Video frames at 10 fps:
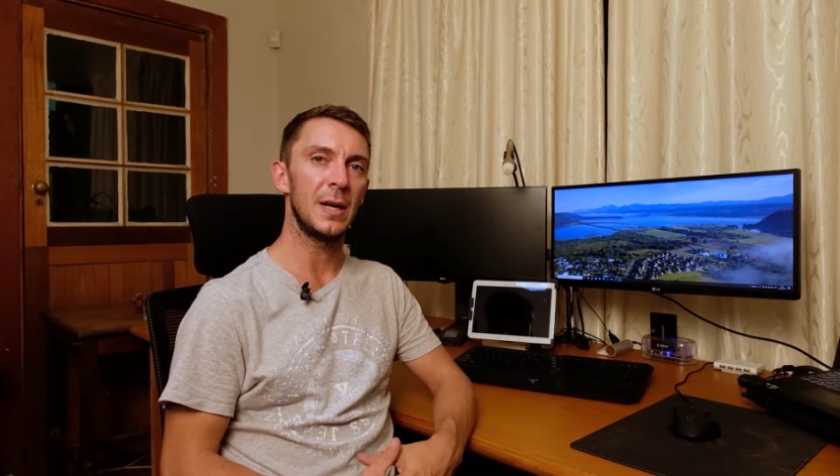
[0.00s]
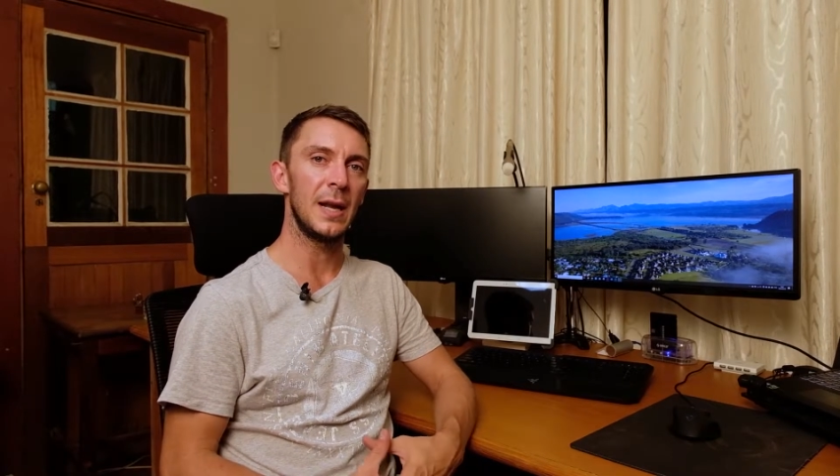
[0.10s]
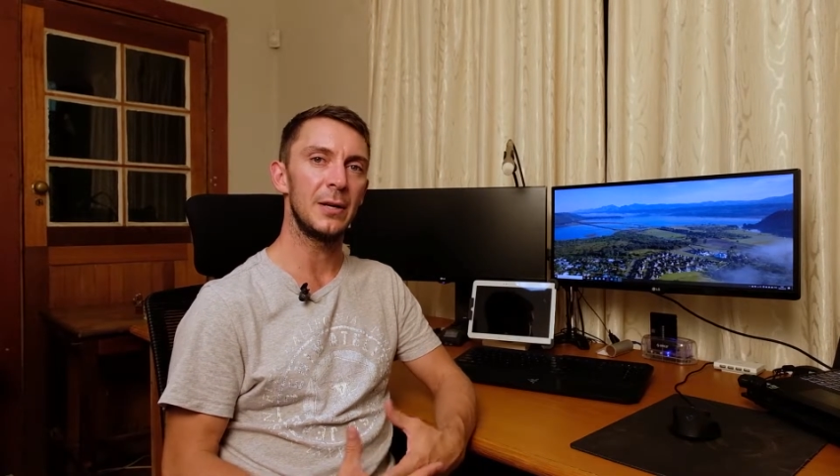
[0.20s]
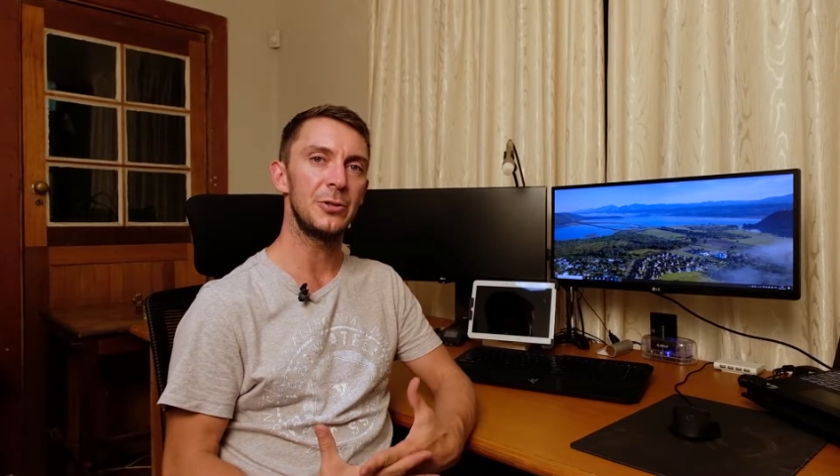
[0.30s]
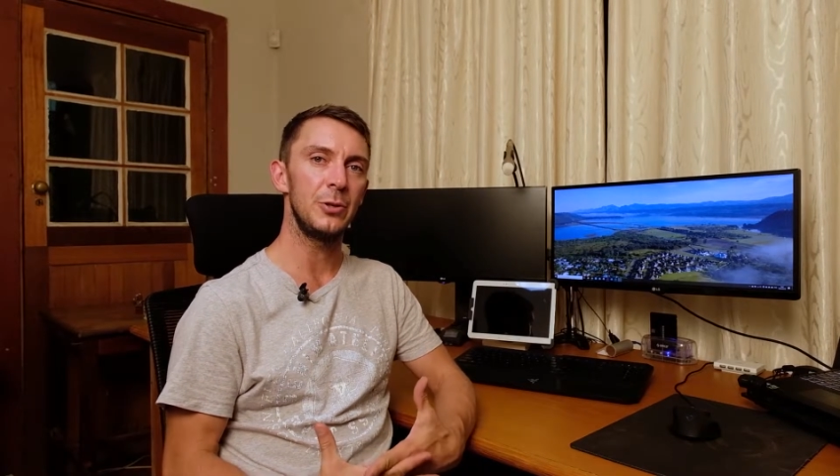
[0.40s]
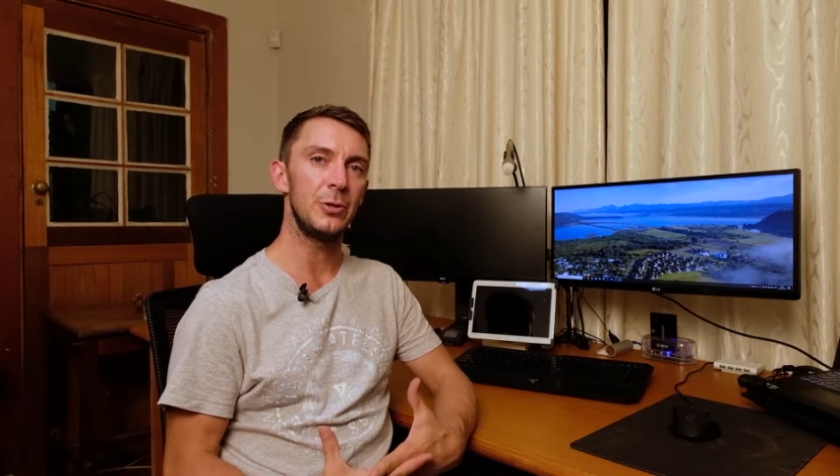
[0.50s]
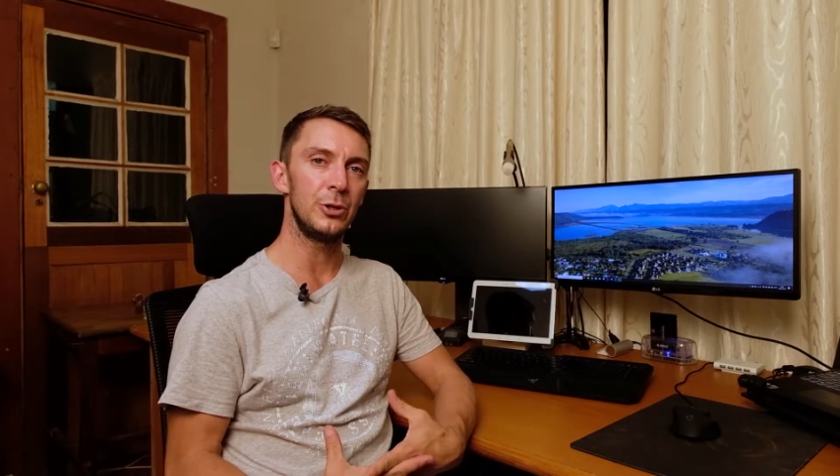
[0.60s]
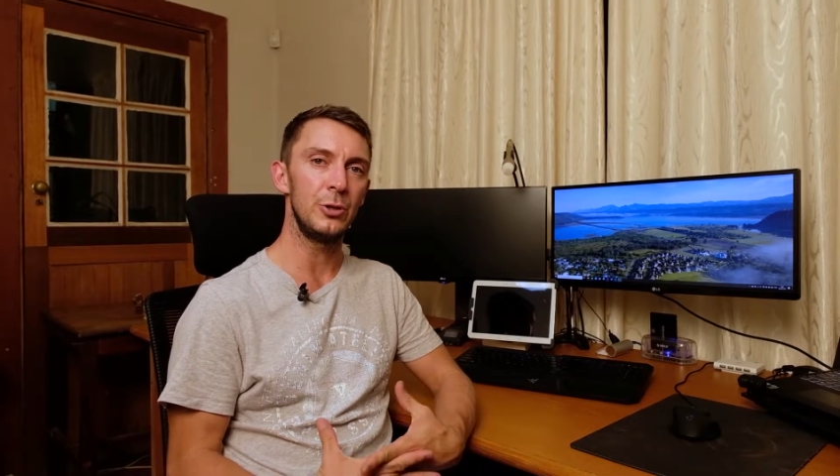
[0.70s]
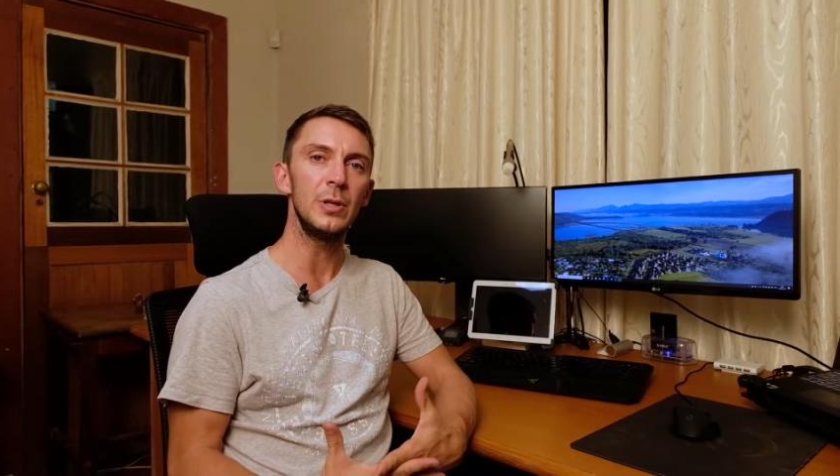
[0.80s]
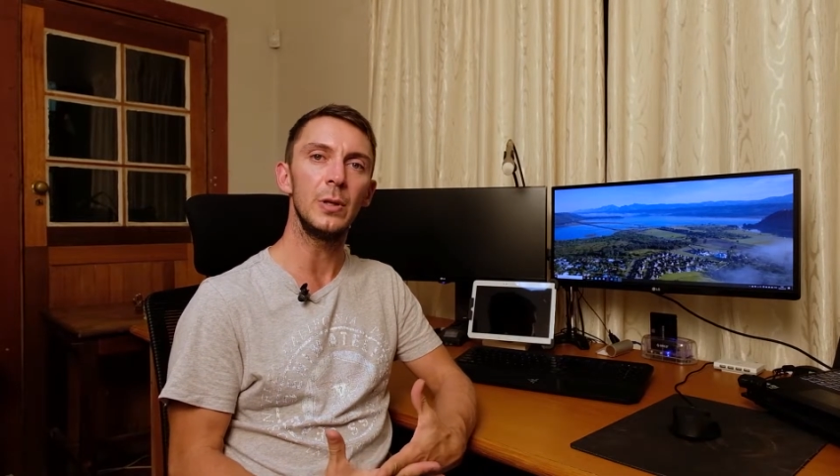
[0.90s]
allows you to
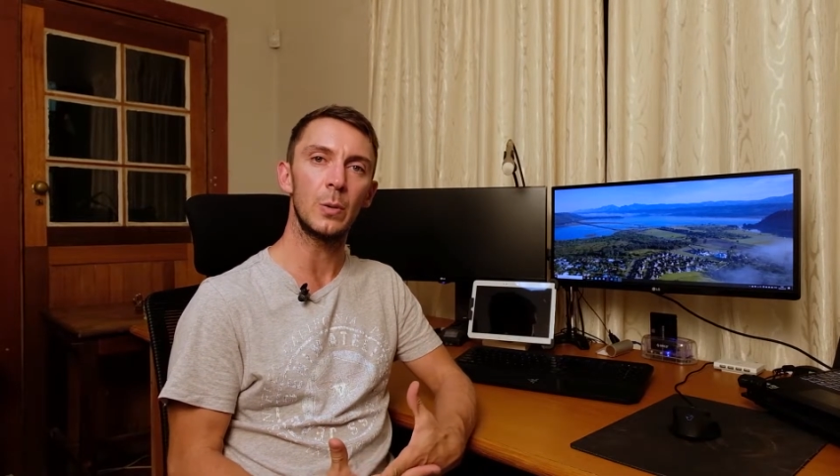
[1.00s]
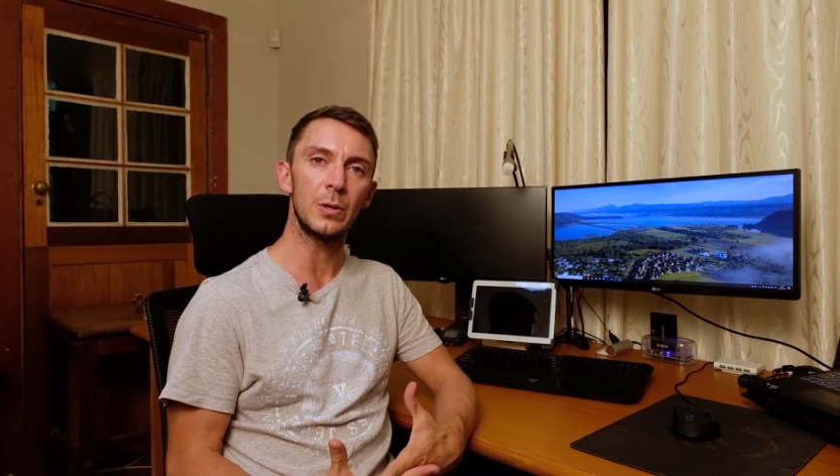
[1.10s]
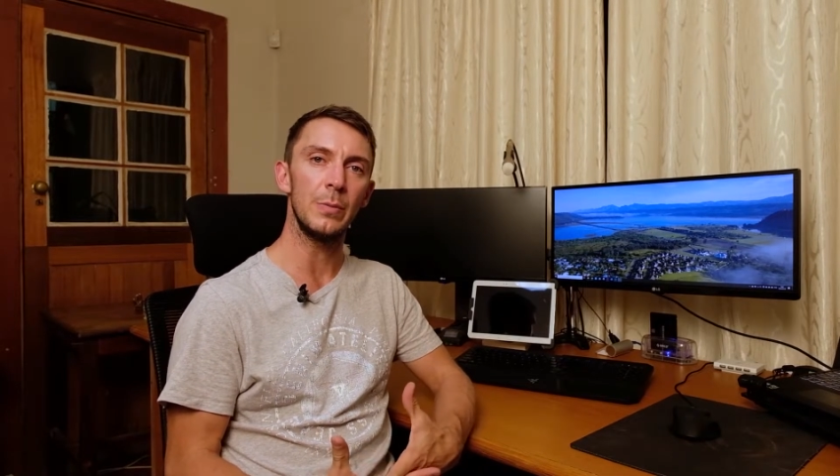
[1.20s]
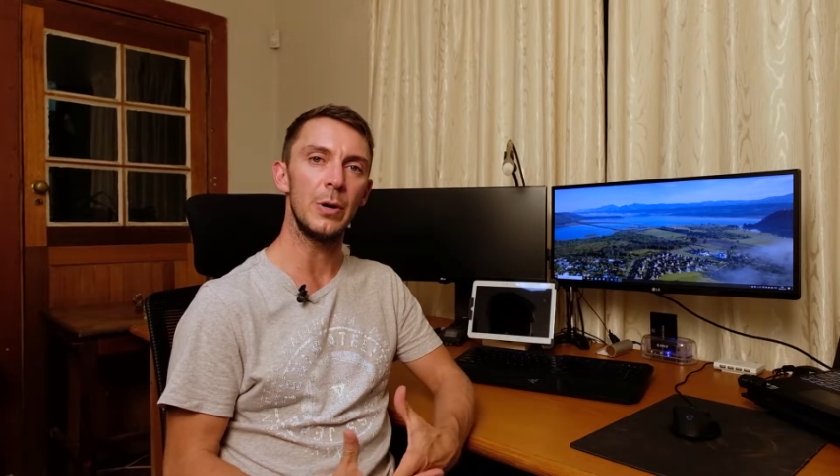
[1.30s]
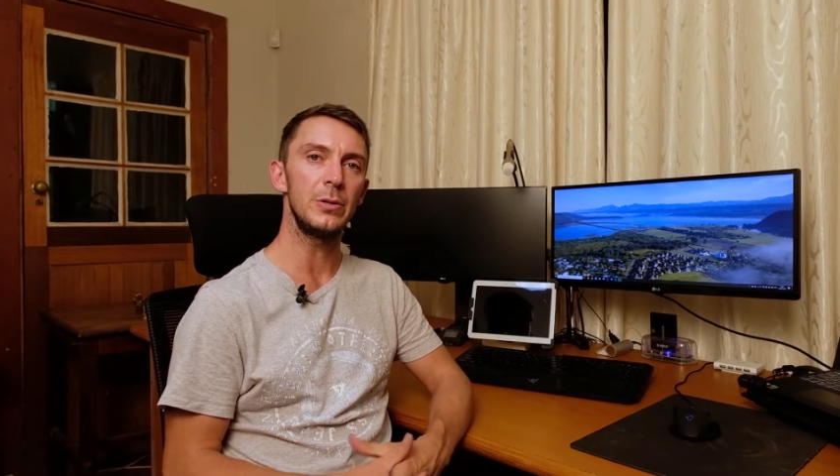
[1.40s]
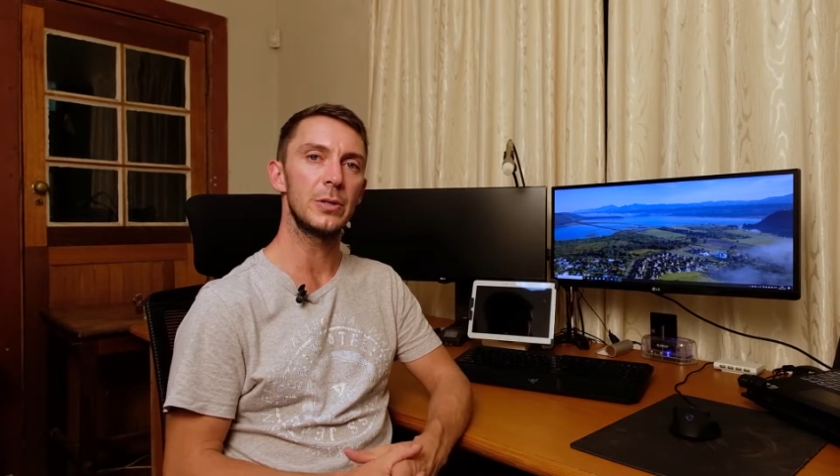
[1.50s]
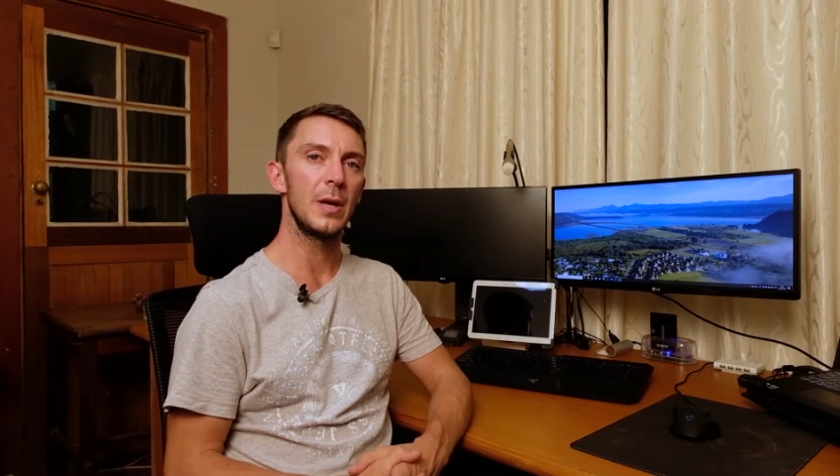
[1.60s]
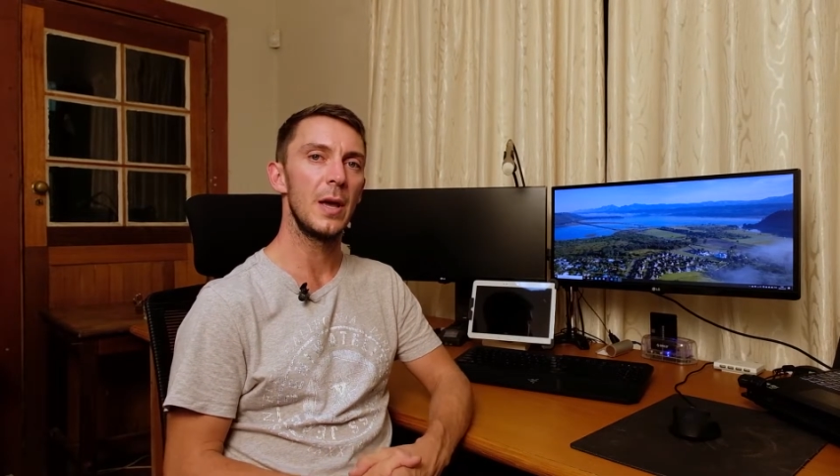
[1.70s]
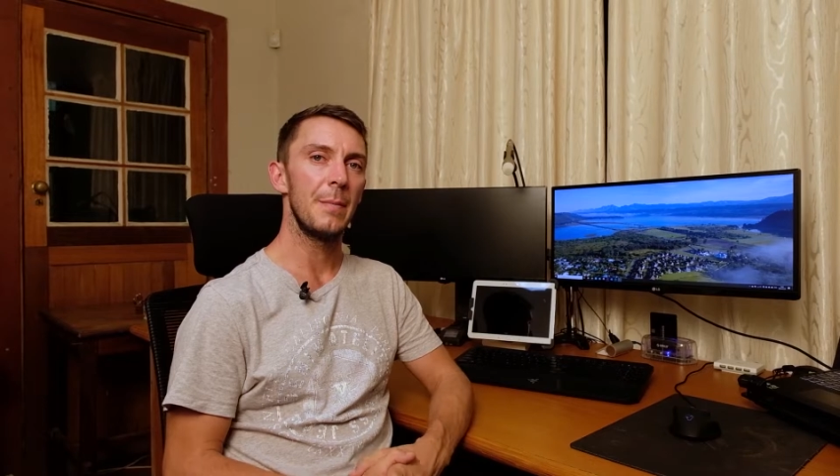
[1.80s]
shoot in auto modes,